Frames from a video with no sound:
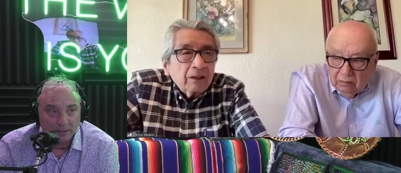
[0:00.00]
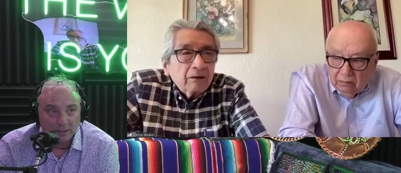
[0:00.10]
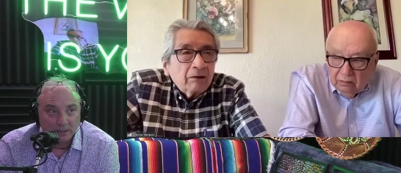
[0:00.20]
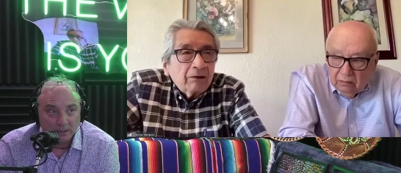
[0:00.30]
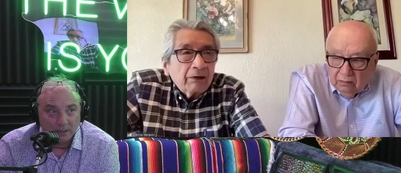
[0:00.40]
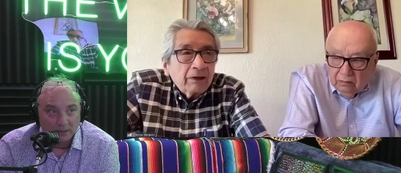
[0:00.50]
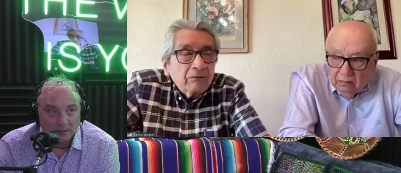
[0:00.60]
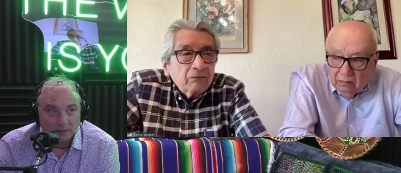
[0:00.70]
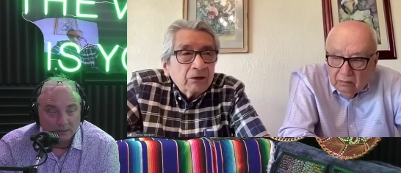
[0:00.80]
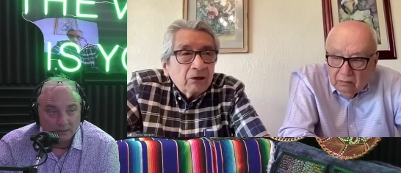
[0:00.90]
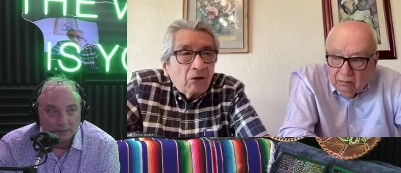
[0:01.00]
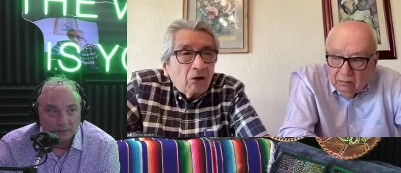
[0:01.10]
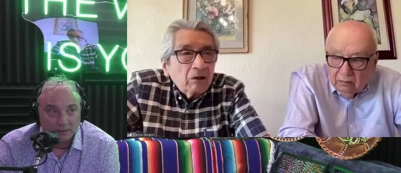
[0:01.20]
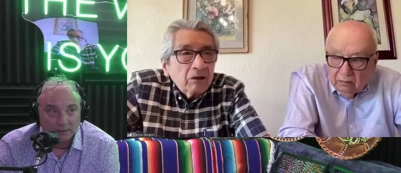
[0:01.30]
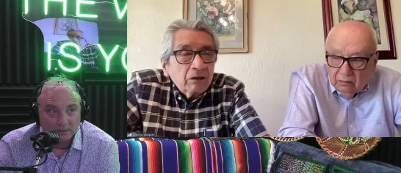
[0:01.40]
Speaker 1: Uh, uh,
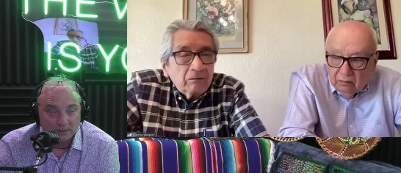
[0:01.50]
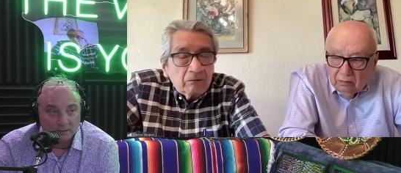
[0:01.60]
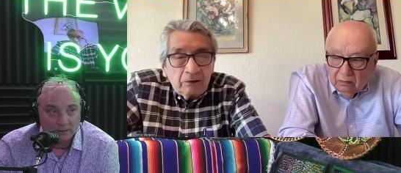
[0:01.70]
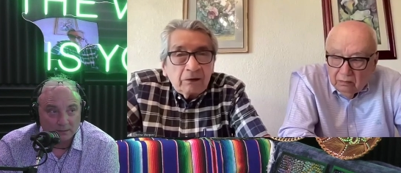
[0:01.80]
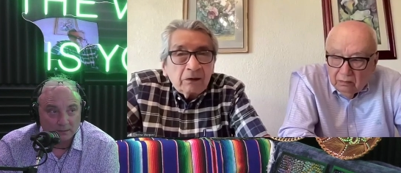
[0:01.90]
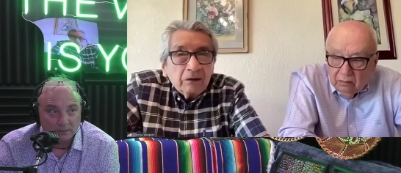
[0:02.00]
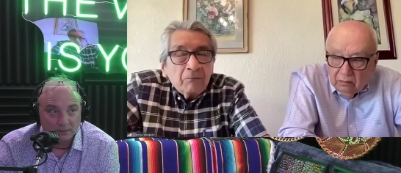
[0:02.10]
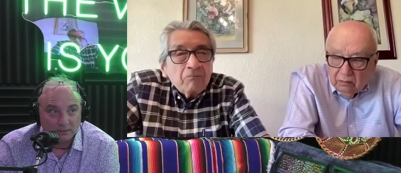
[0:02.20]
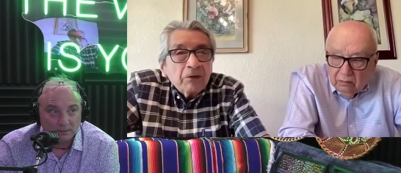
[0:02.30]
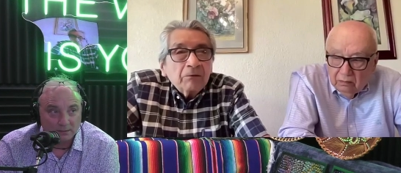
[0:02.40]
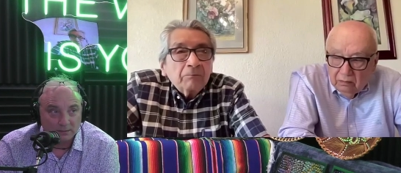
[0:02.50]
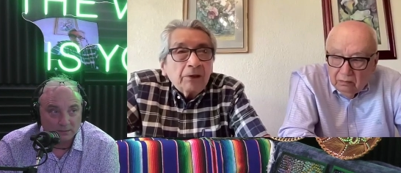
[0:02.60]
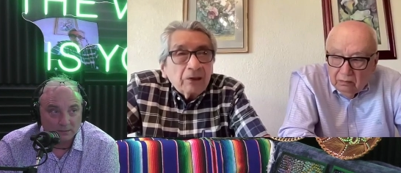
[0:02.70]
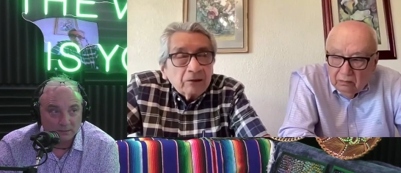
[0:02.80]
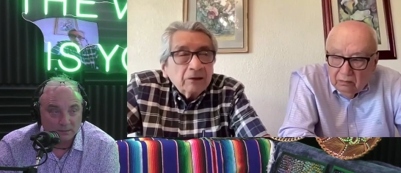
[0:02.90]
all,
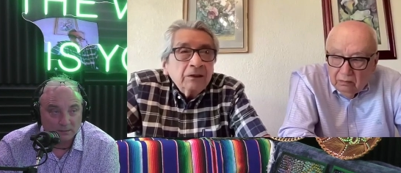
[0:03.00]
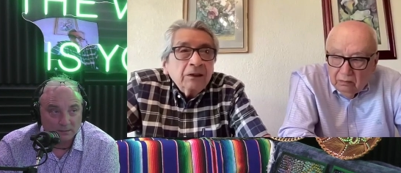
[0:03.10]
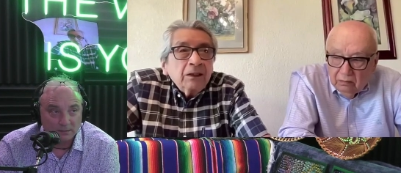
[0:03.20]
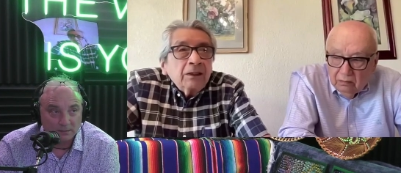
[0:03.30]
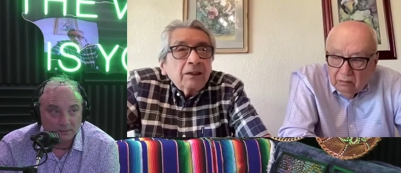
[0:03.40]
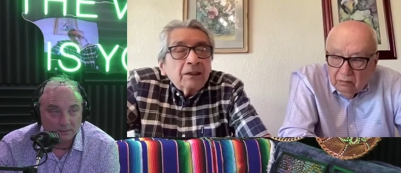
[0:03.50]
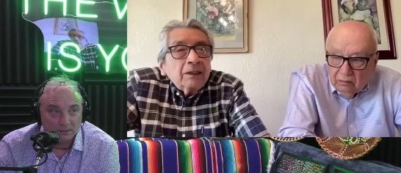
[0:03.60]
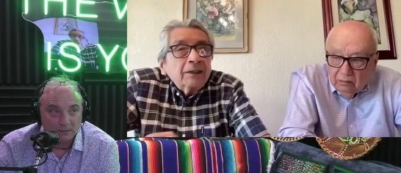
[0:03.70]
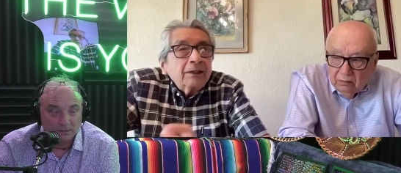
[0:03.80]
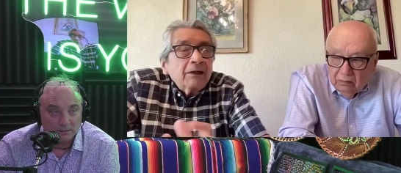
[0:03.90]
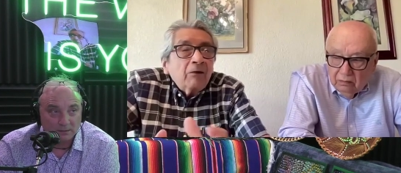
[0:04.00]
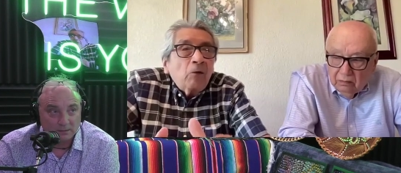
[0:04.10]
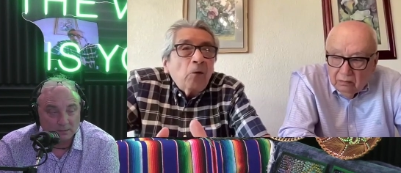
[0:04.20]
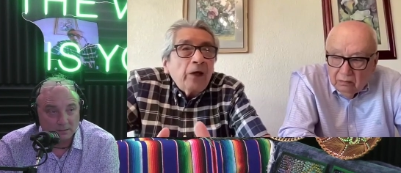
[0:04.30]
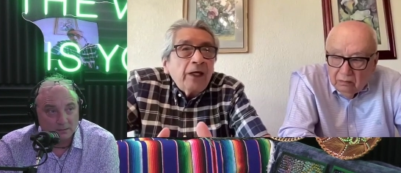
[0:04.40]
but
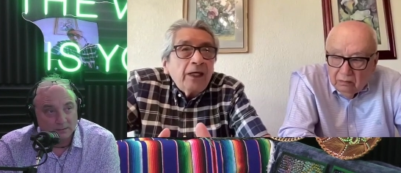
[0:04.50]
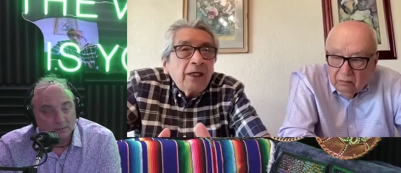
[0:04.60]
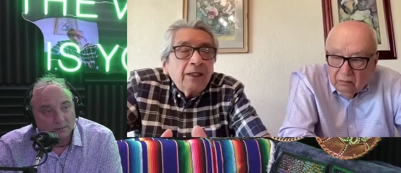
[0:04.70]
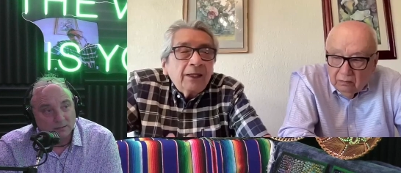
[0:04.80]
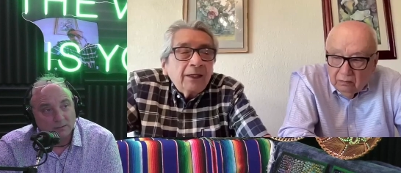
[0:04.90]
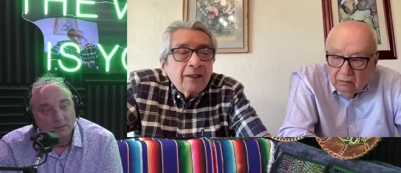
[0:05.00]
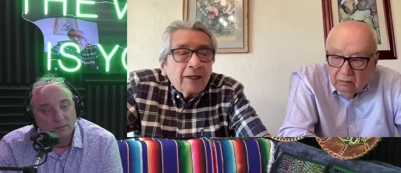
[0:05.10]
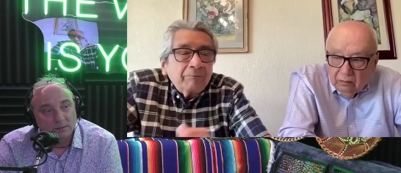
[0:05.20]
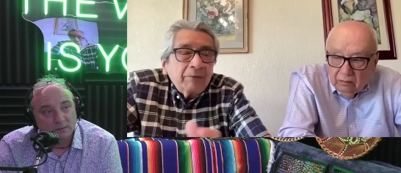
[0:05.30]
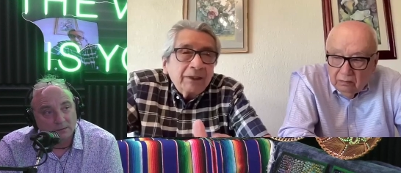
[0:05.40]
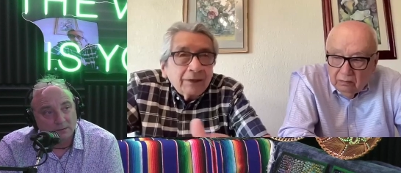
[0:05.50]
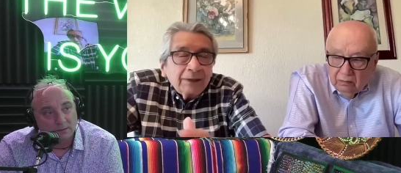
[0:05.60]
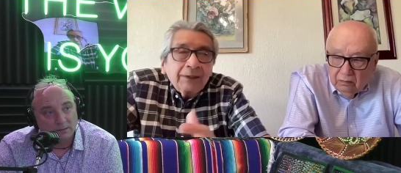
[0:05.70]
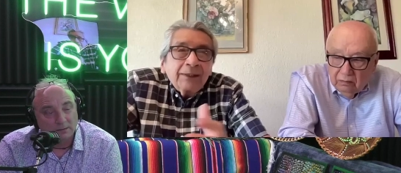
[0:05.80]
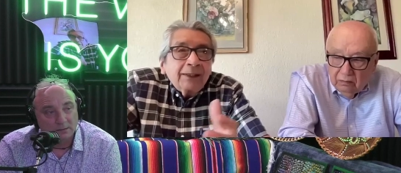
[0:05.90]
we, uh, I mean,
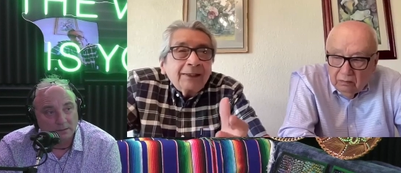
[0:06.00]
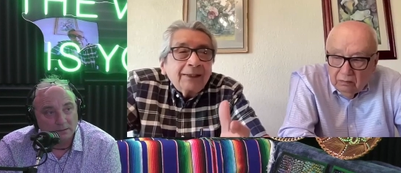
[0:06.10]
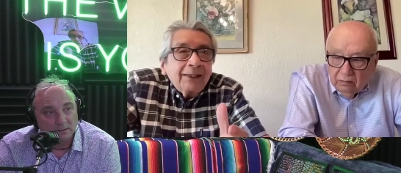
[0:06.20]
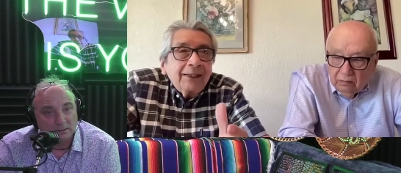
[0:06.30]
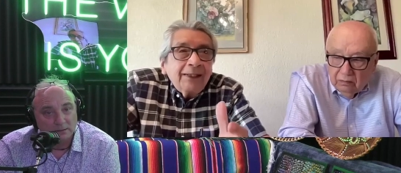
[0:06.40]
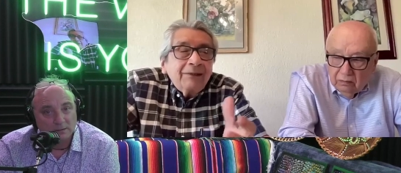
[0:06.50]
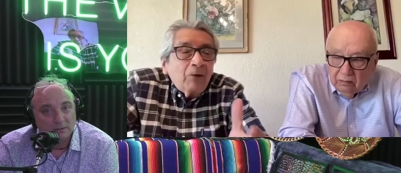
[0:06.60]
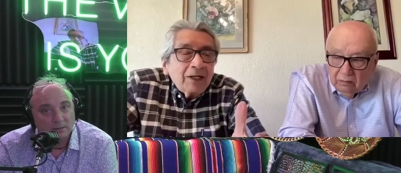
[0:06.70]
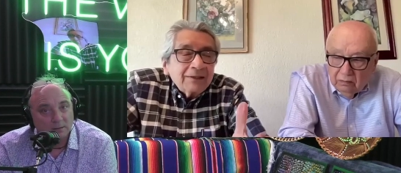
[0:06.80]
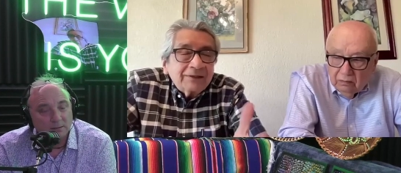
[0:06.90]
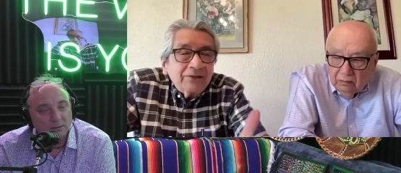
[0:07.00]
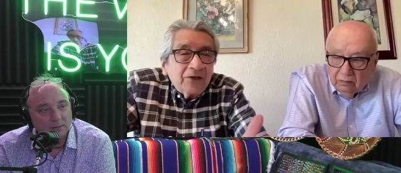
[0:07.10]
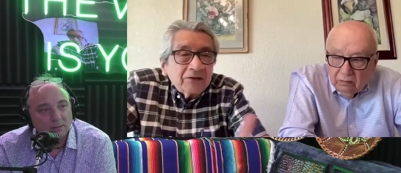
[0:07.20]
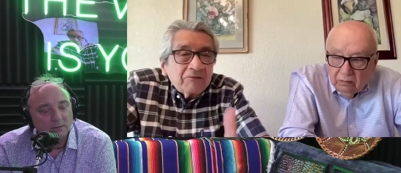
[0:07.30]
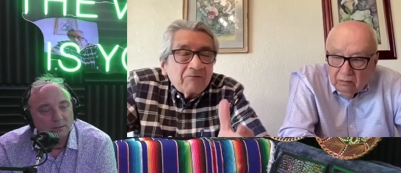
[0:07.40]
it was
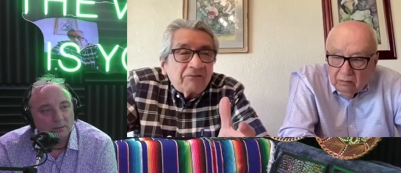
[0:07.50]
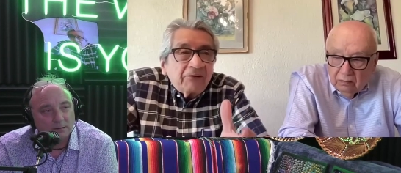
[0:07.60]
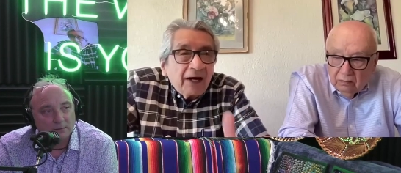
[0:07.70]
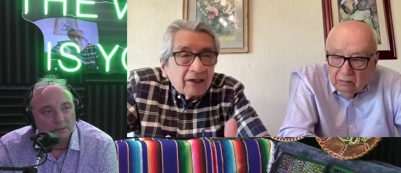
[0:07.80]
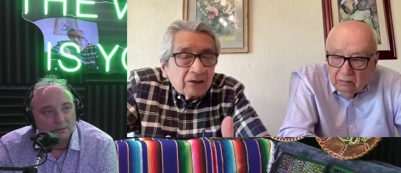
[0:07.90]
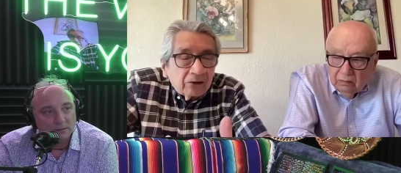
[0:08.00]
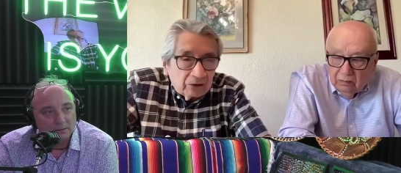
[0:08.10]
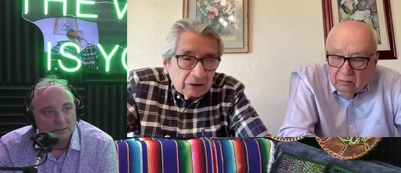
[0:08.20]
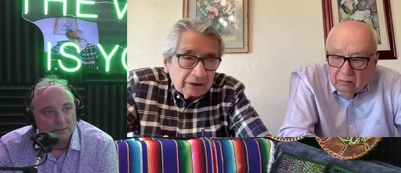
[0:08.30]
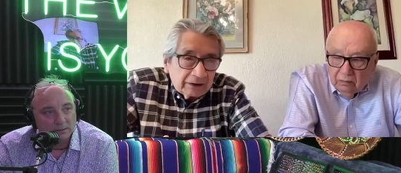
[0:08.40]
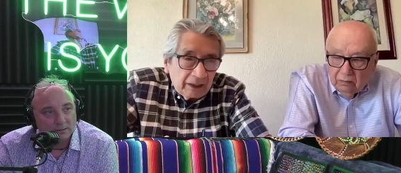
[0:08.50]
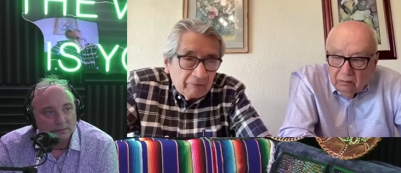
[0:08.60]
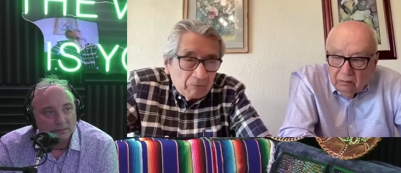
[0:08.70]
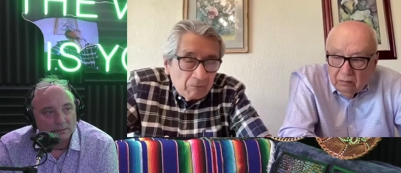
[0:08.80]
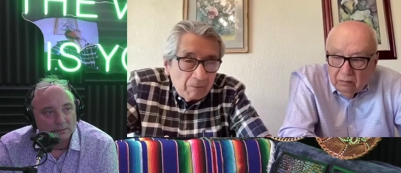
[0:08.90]
not Vacor all the
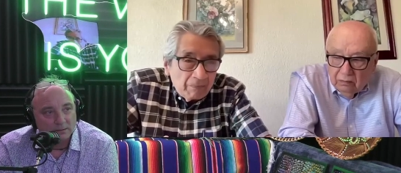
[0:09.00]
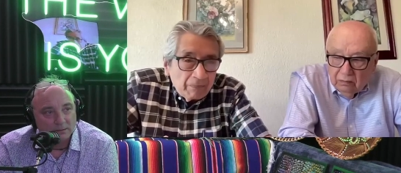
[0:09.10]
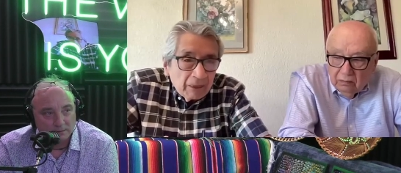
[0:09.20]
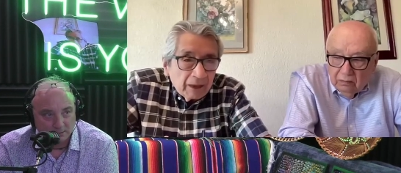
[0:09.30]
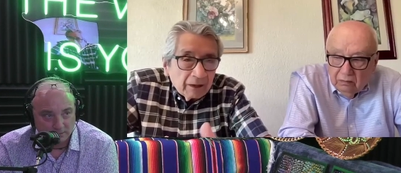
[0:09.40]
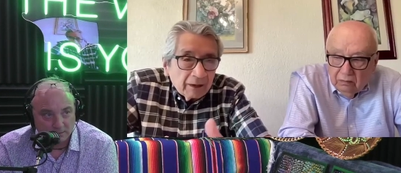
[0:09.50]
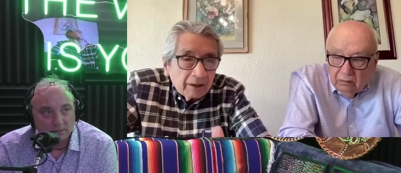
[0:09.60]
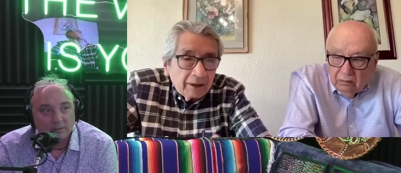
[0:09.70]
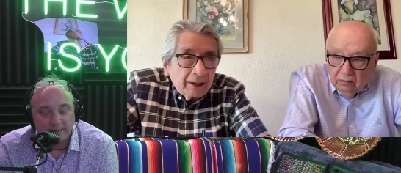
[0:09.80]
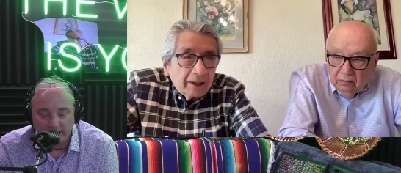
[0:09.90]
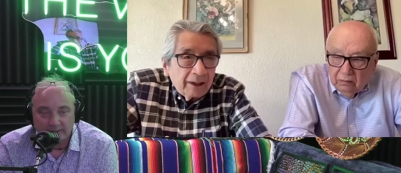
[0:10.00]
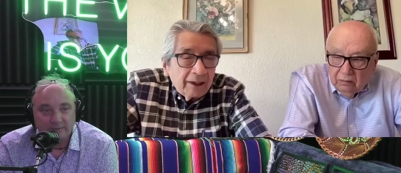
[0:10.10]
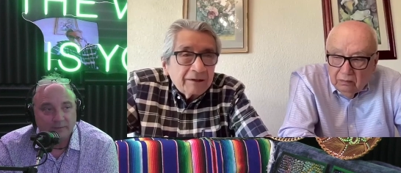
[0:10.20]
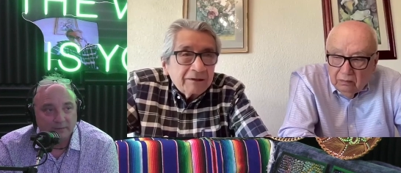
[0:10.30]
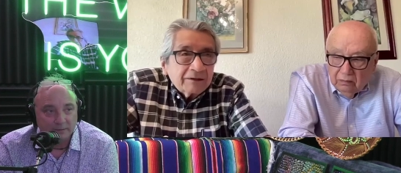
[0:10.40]
time. It,
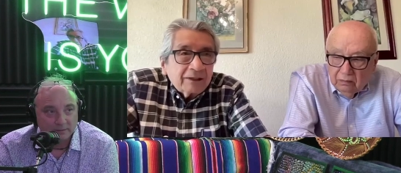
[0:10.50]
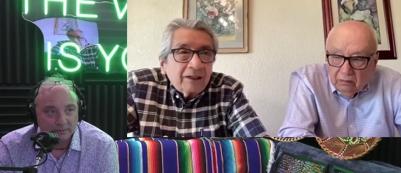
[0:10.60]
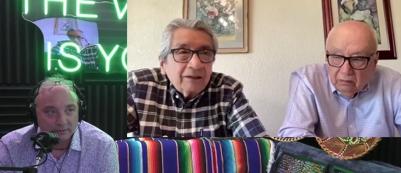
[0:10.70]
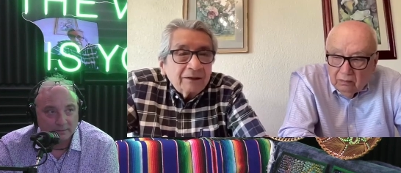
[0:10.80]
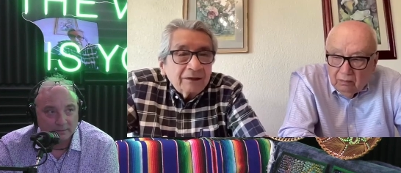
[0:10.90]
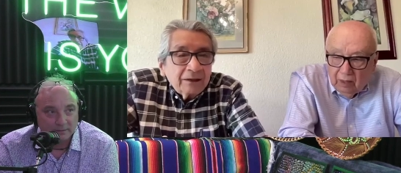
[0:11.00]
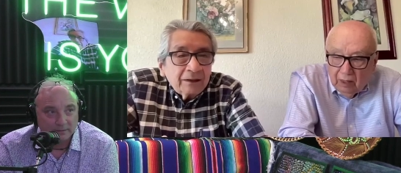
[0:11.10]
yes. It started